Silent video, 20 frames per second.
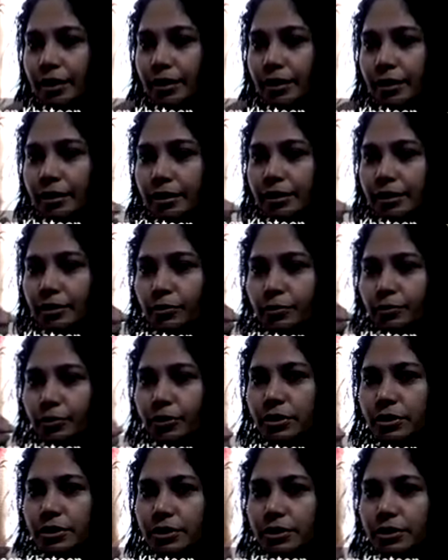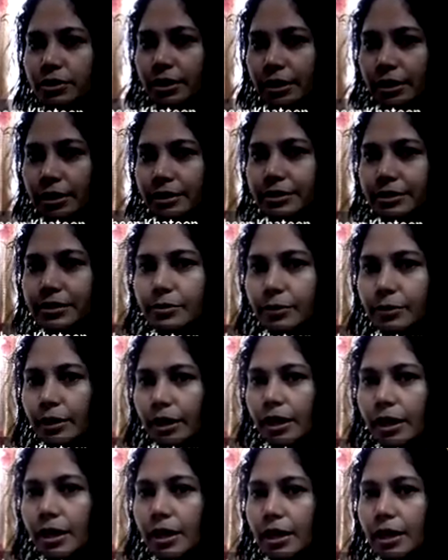uh, you know, put it in this
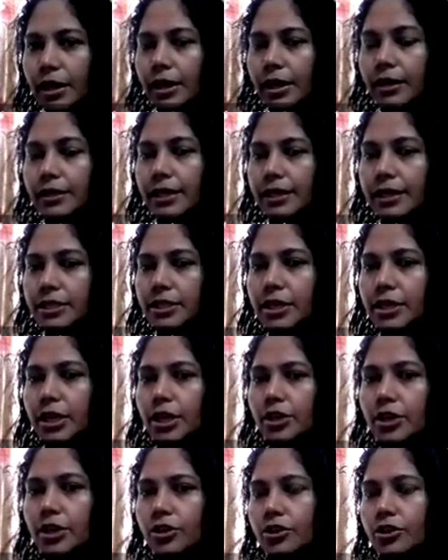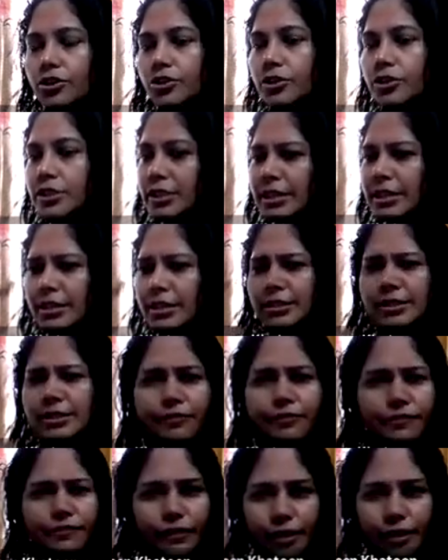way that your skin is
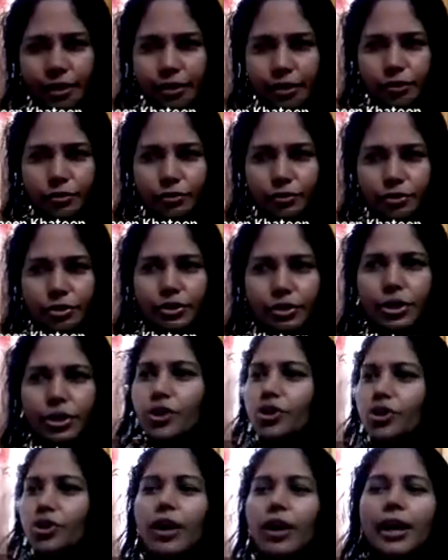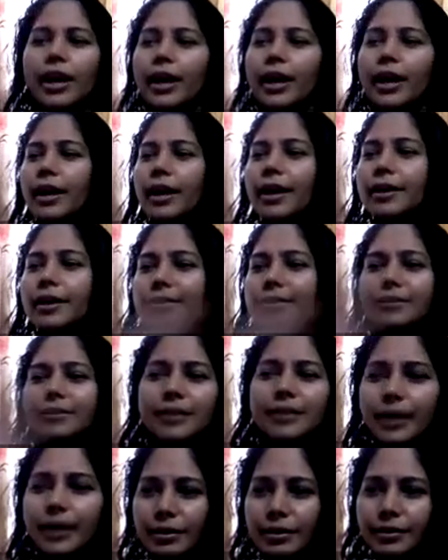very good. Your hair is,
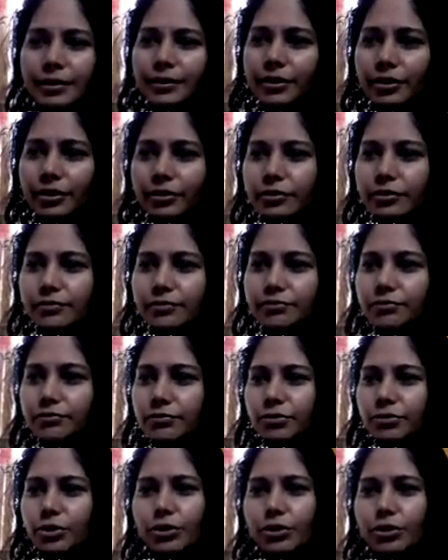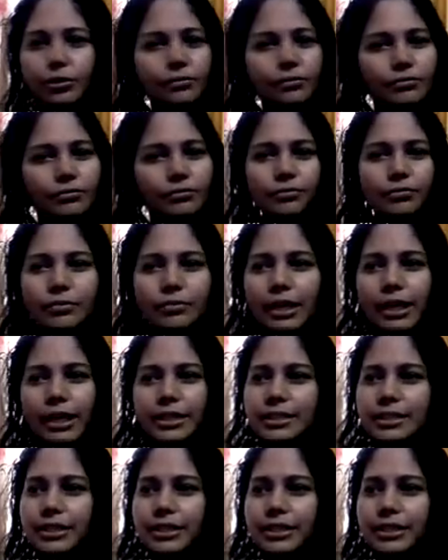uh, you know, good.
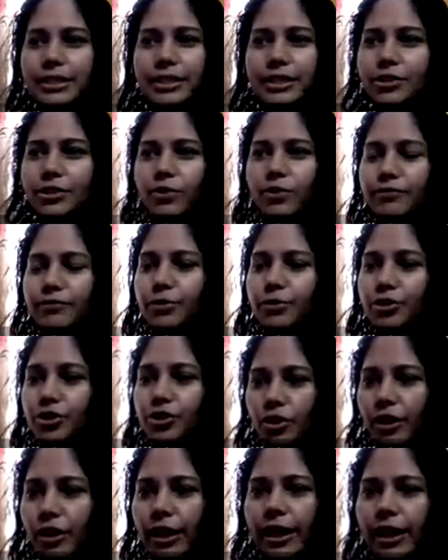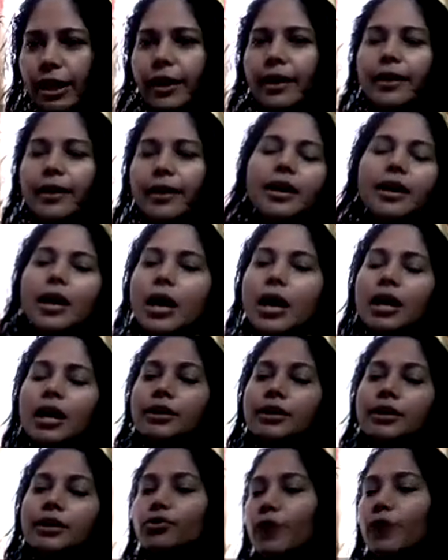Nicely, you have put your hair.
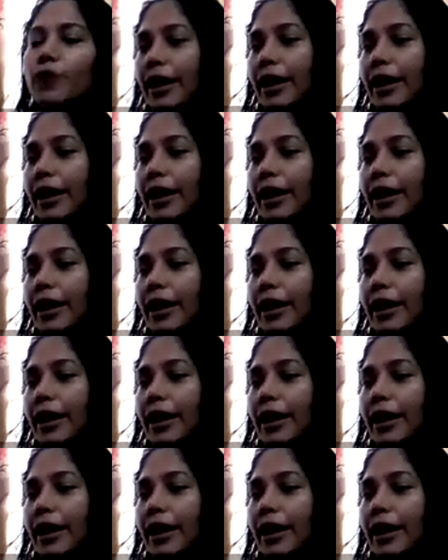You